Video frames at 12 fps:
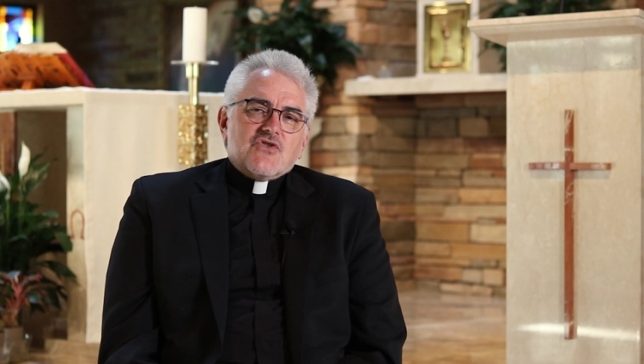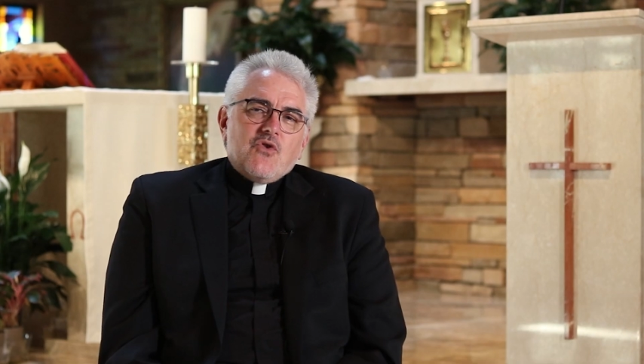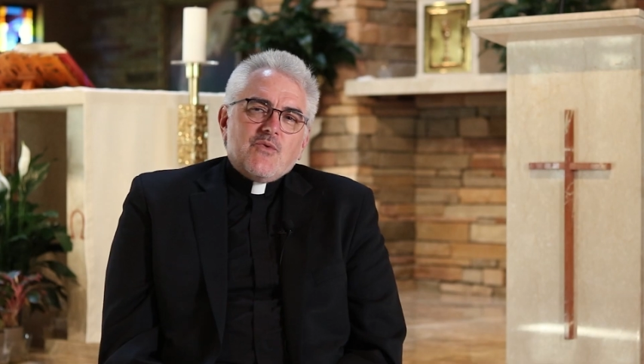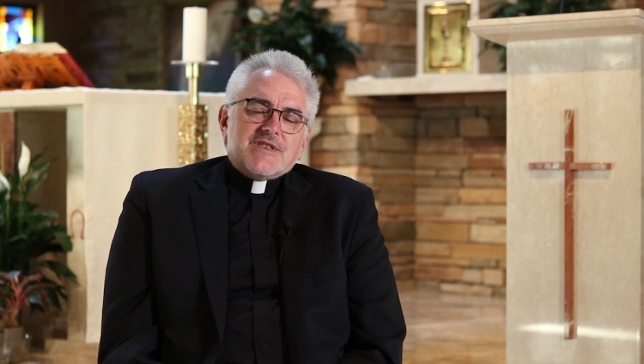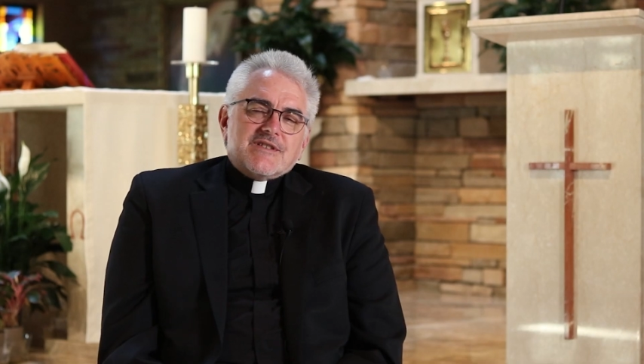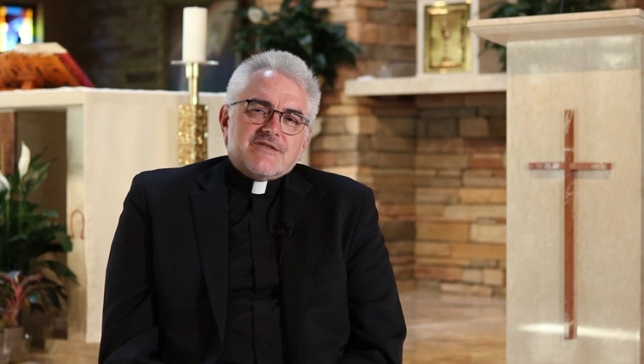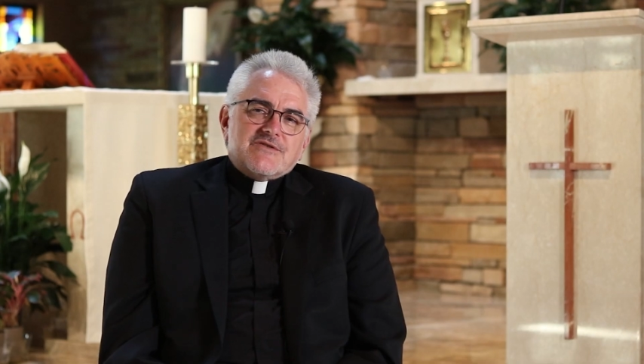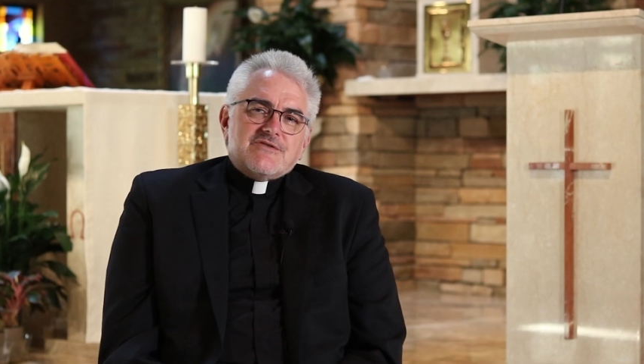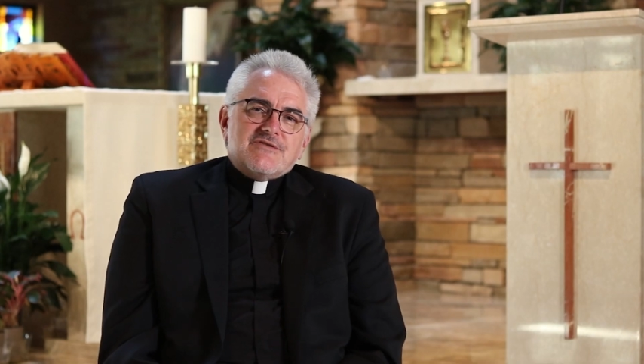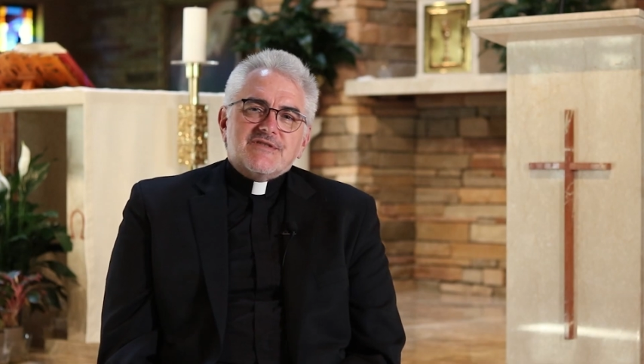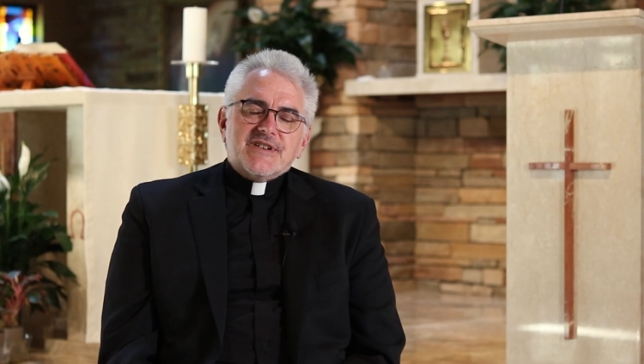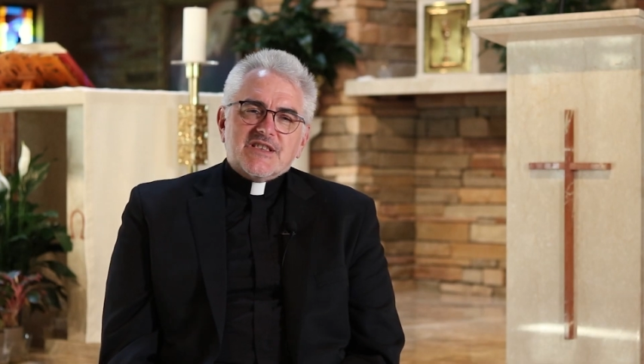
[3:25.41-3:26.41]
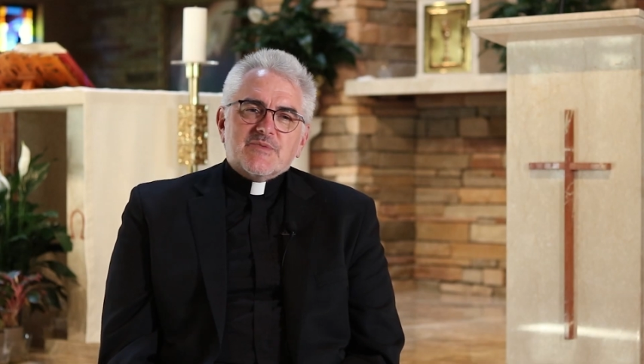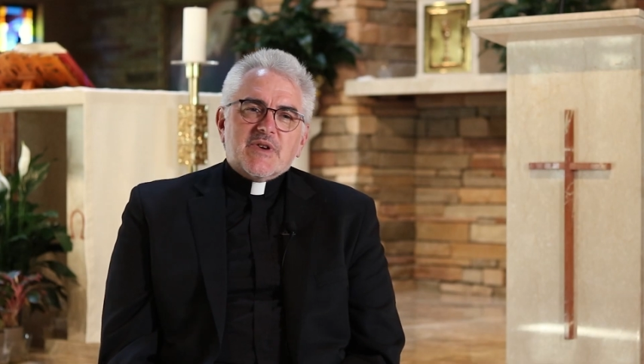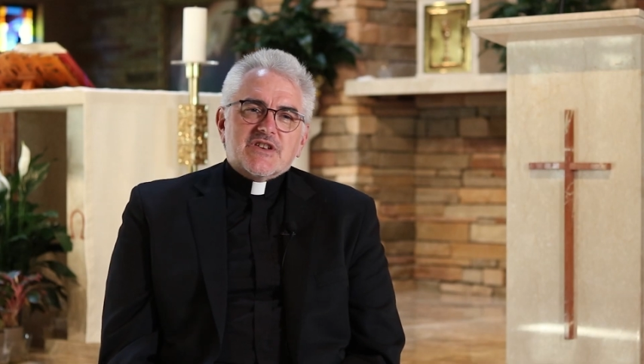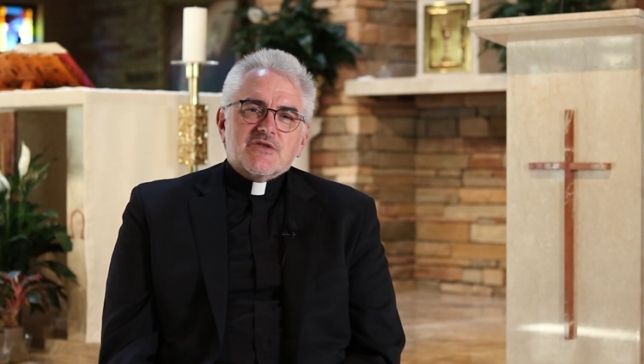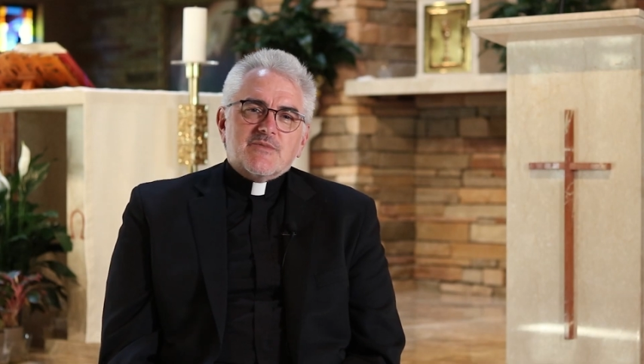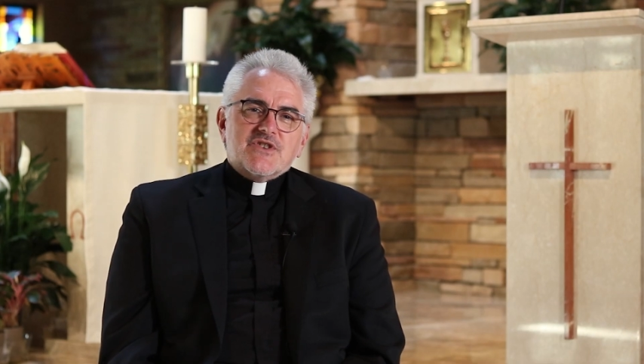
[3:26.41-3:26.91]
There's always a little,
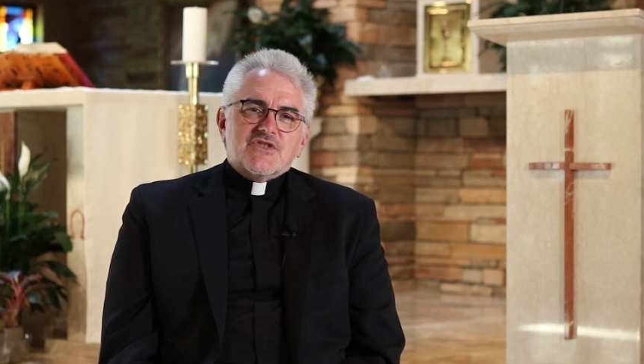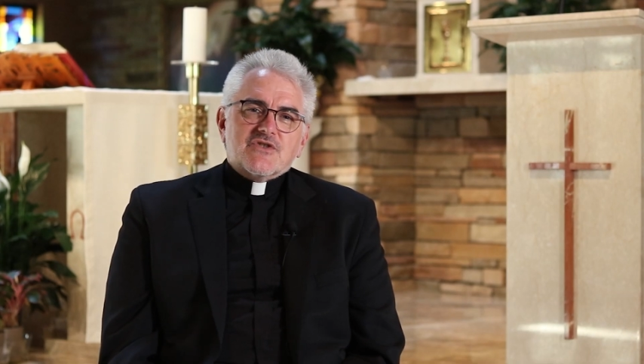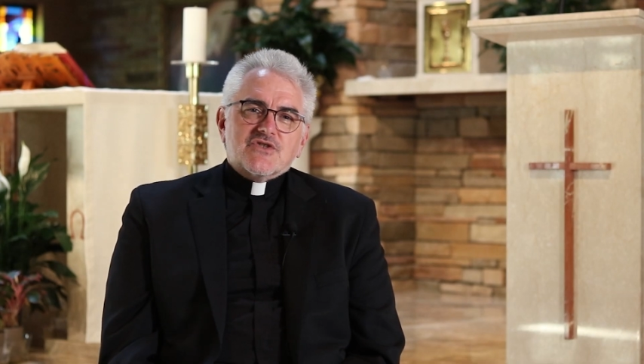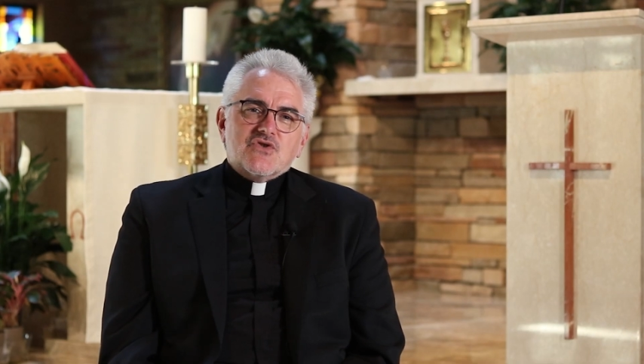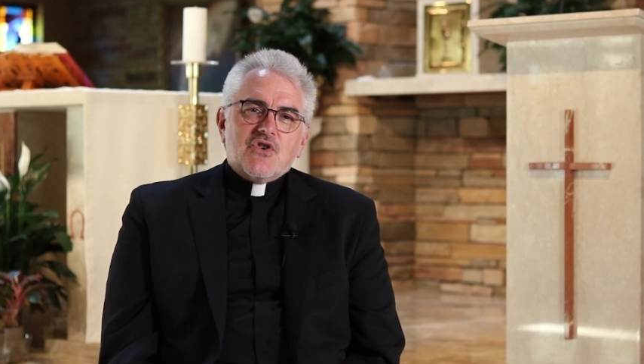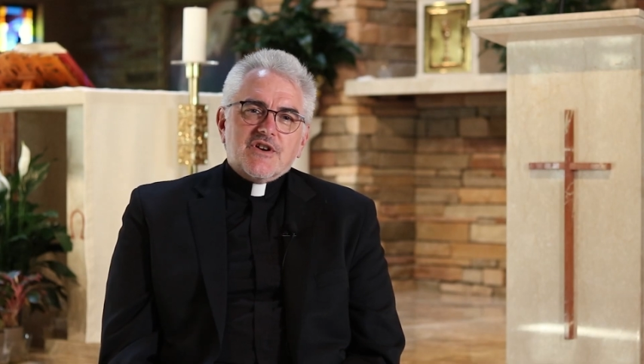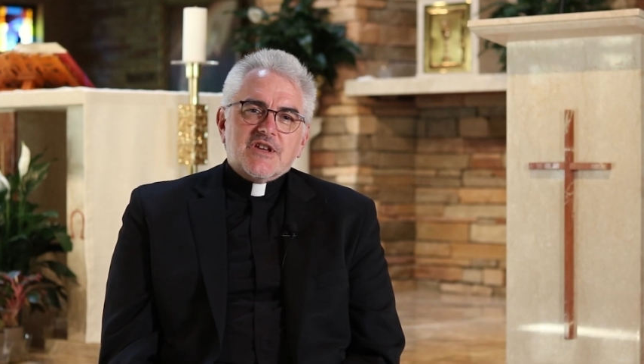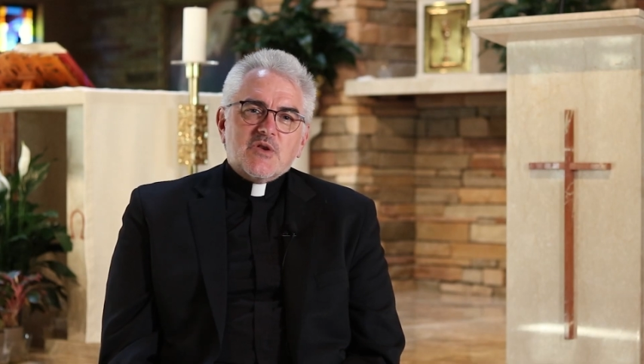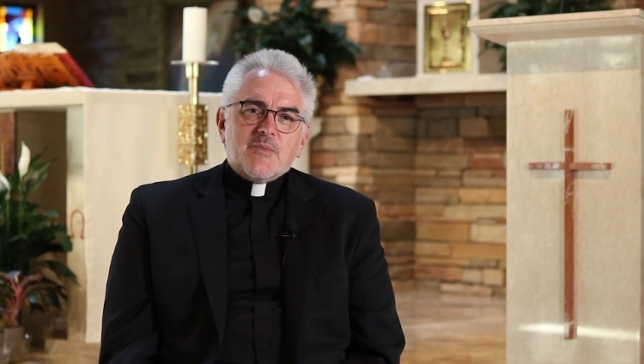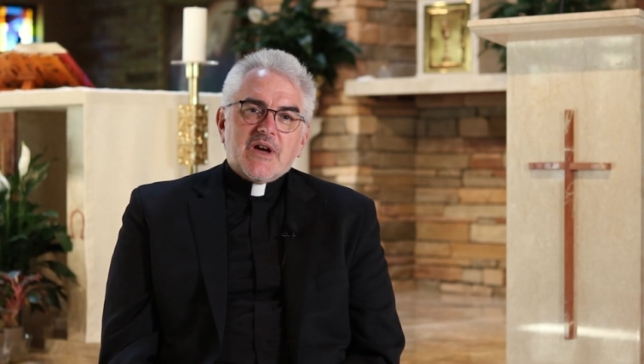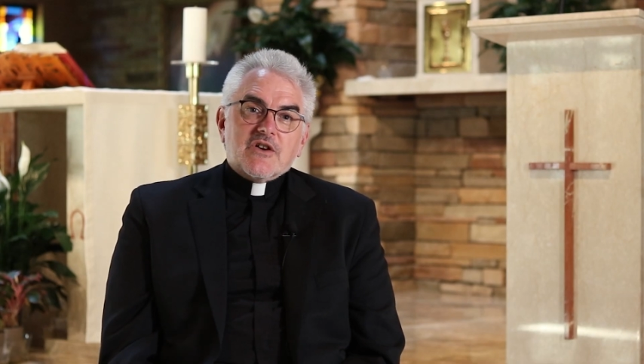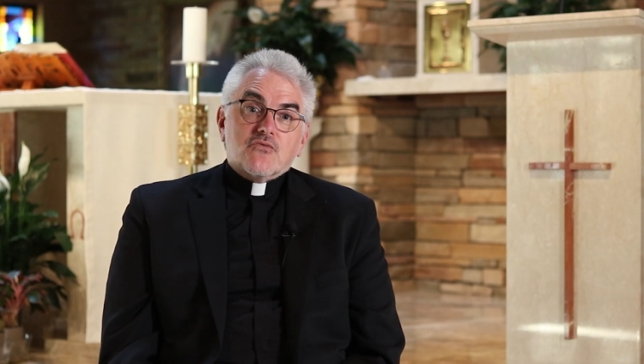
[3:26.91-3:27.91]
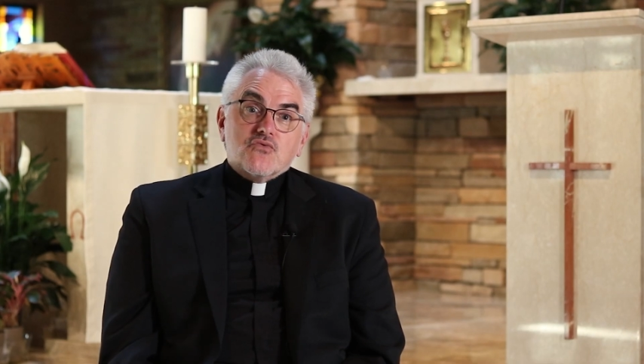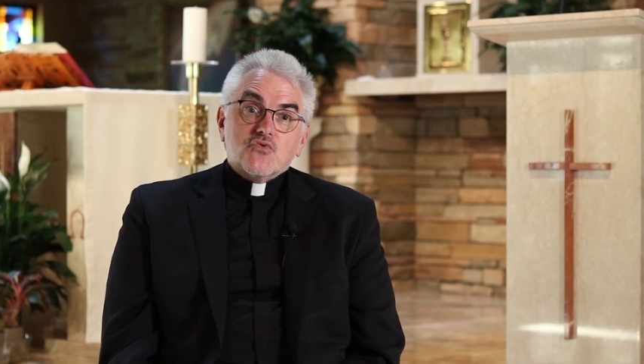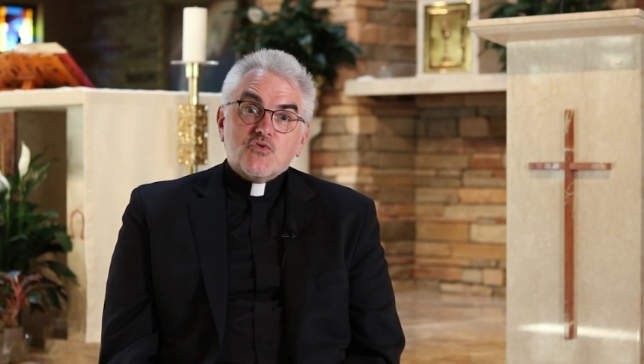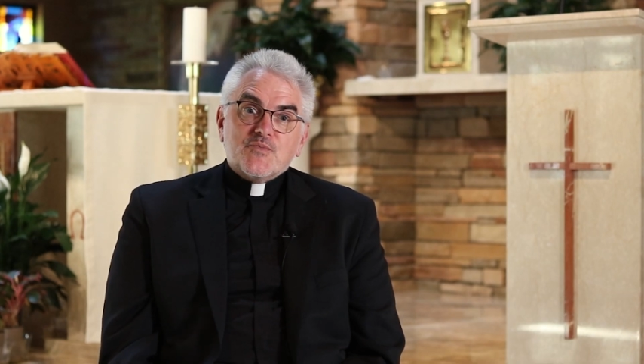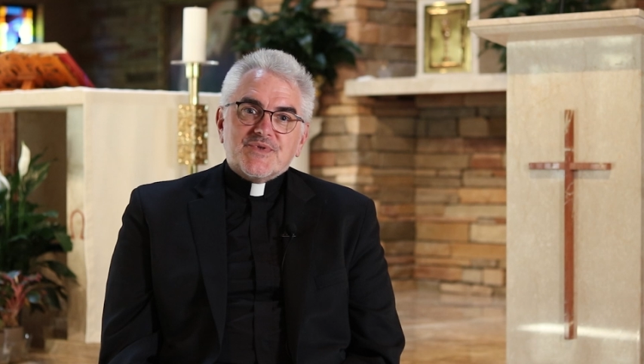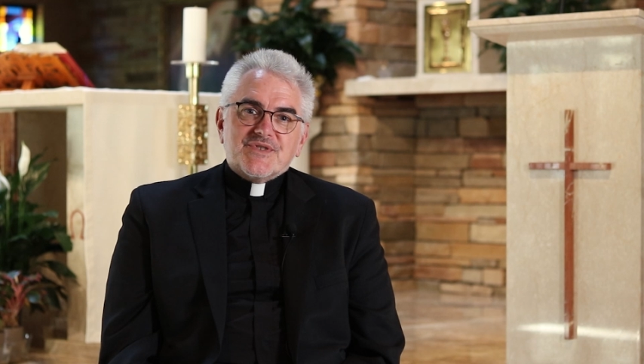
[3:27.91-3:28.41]
especially when you start talking about
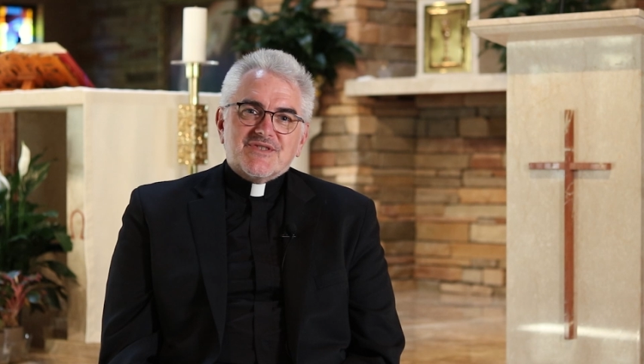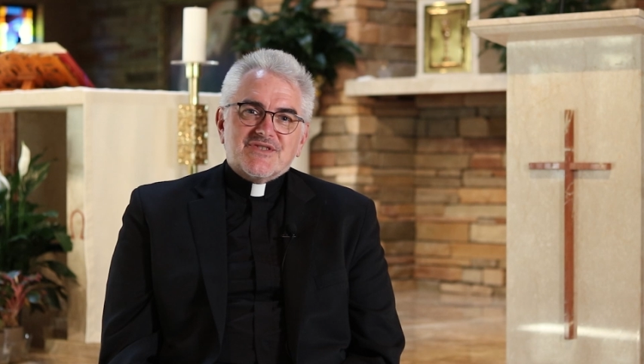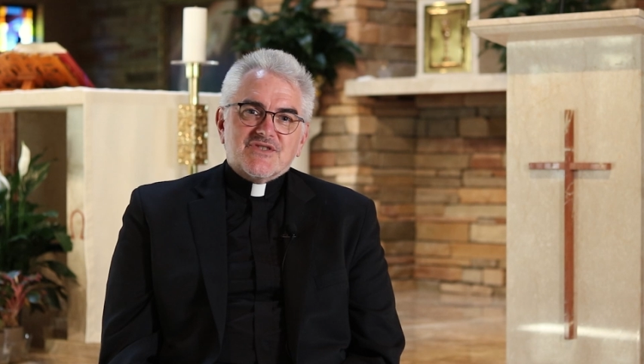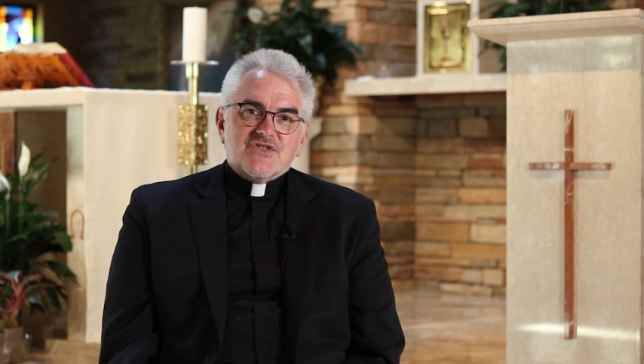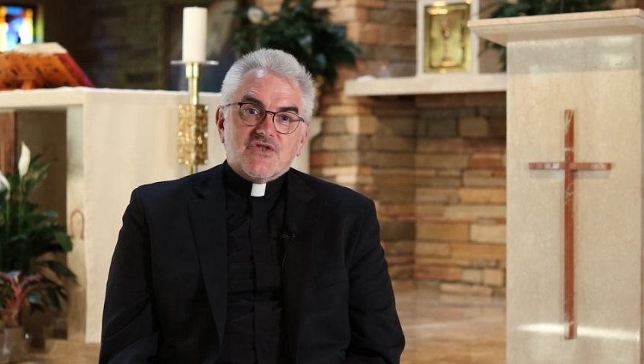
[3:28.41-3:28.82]
groups,